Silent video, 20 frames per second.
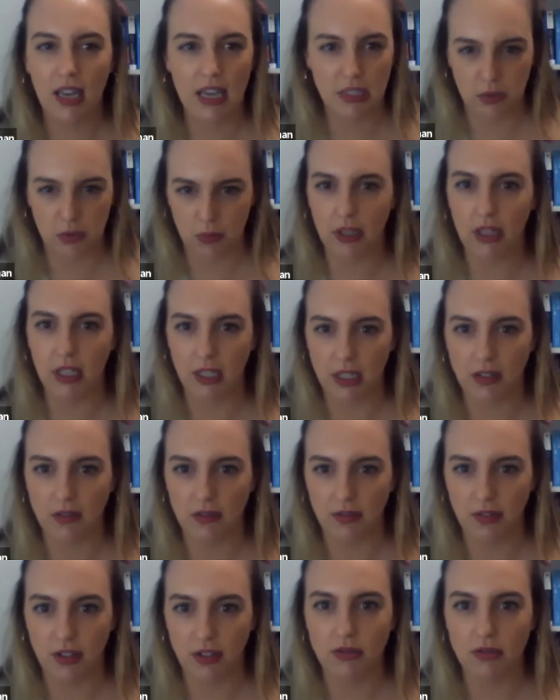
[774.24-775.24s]
is really
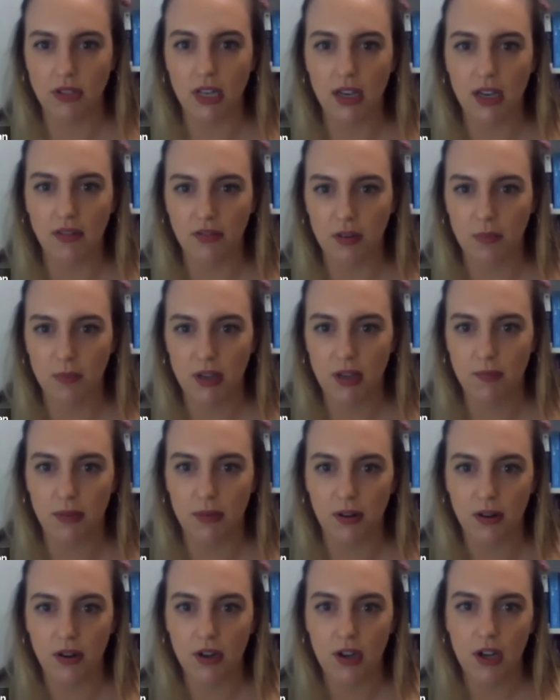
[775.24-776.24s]
confusing for
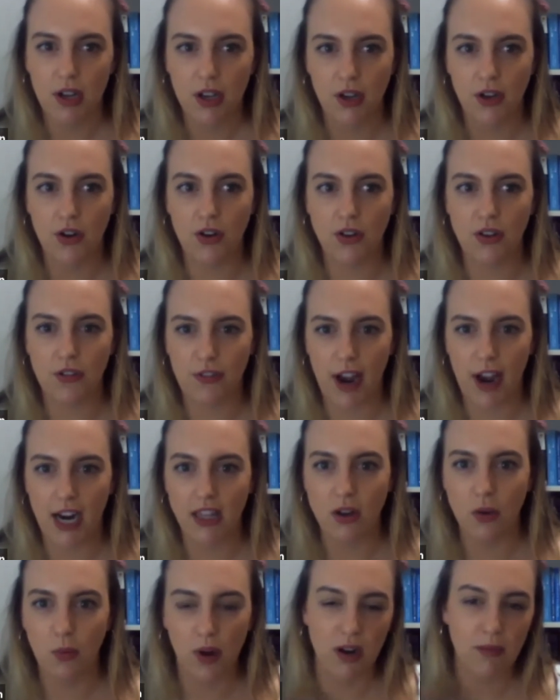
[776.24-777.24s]
people. The
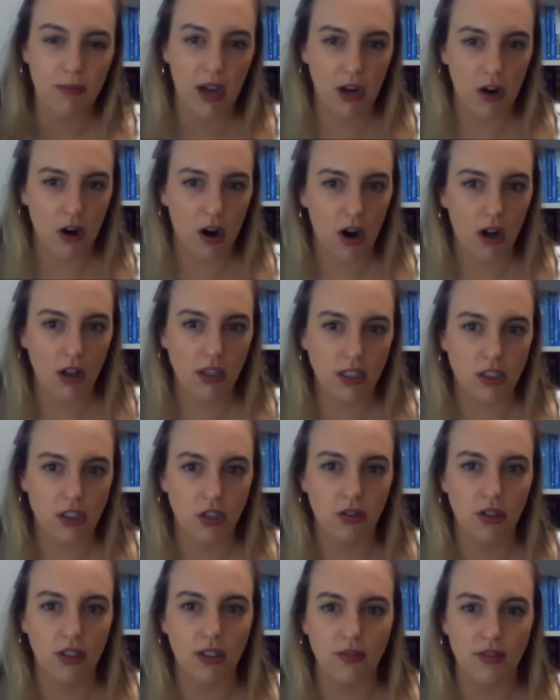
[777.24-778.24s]
fact that one of my colleagues
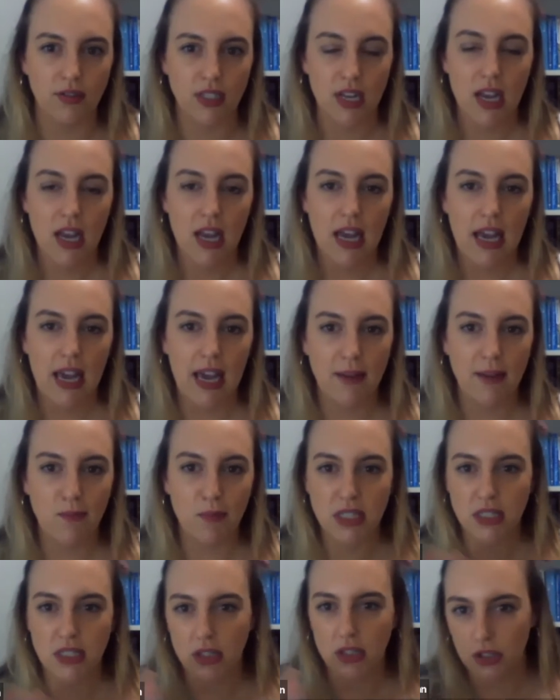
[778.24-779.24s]
who lives in
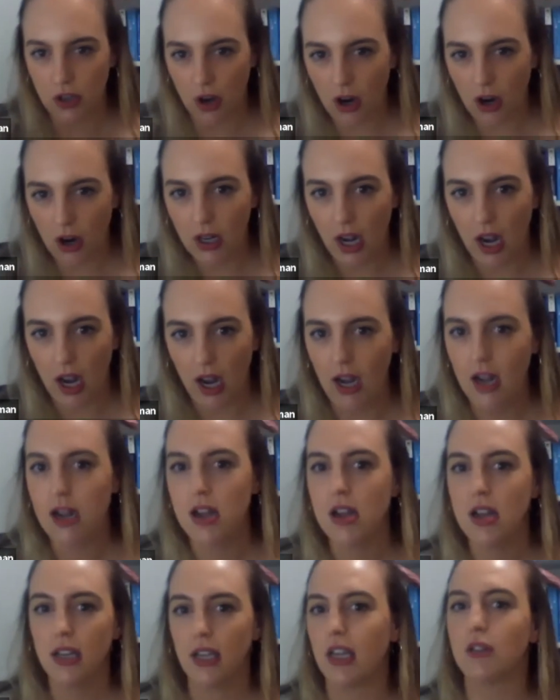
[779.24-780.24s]
Mississauga
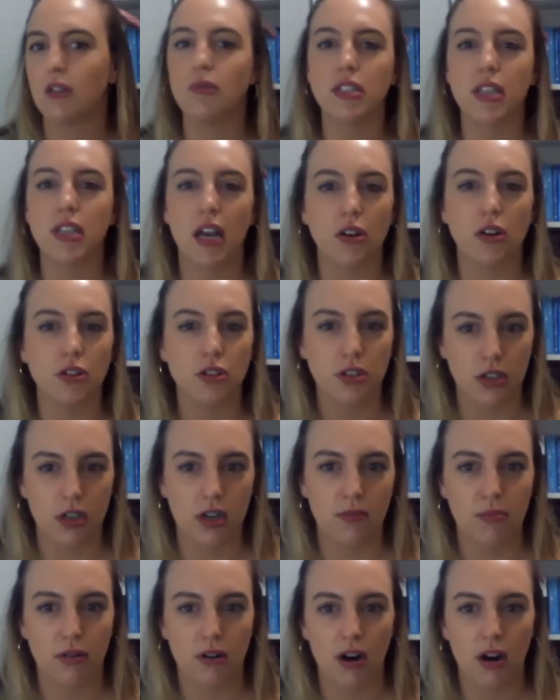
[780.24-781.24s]
can recycle
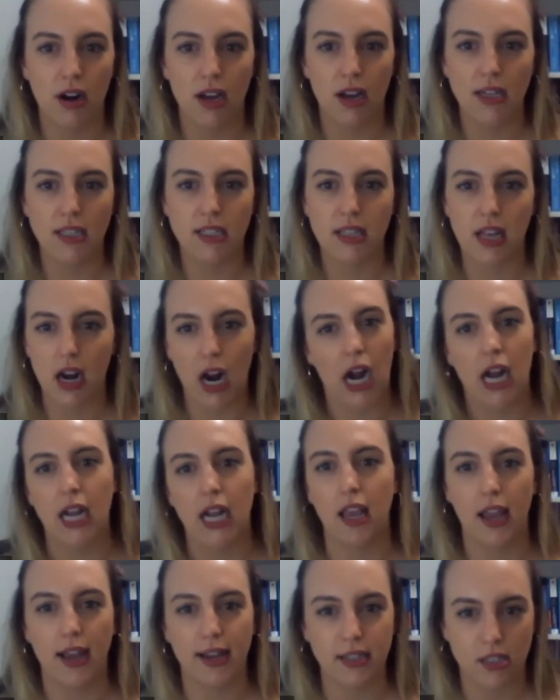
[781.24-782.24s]
certain products that I
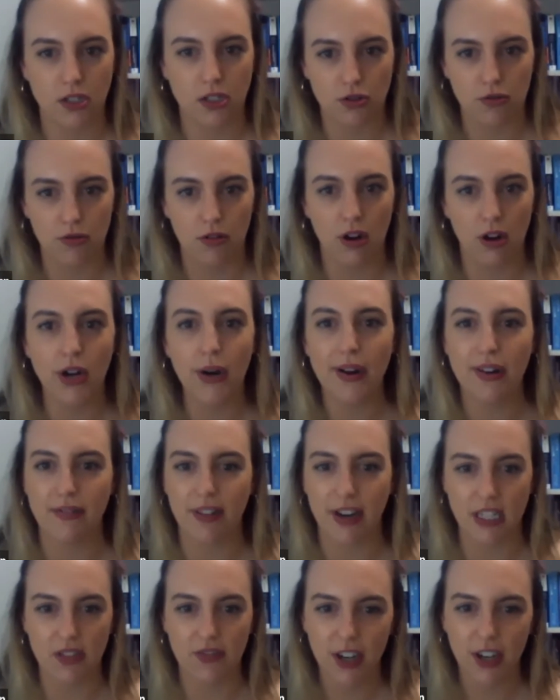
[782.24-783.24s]
can't in Toronto and
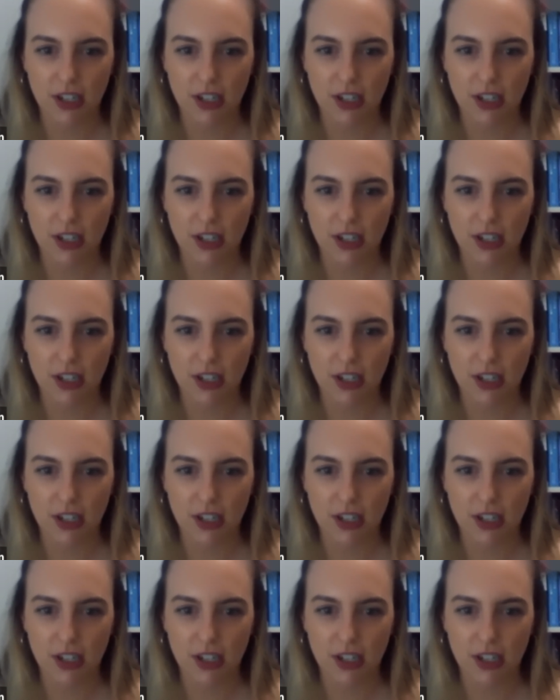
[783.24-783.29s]
vice